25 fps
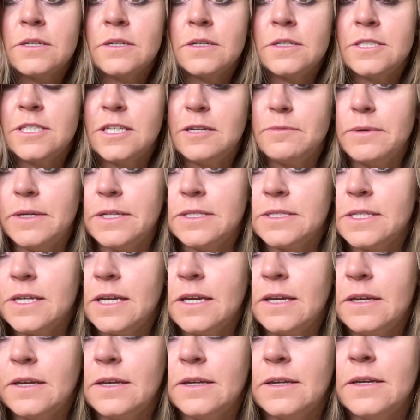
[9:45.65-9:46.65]

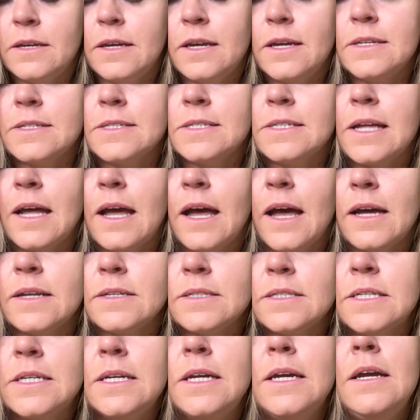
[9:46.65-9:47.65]
DBT is
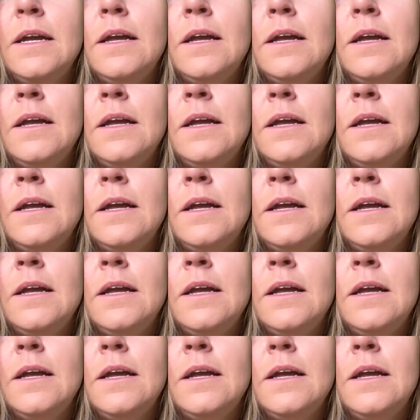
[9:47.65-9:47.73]
that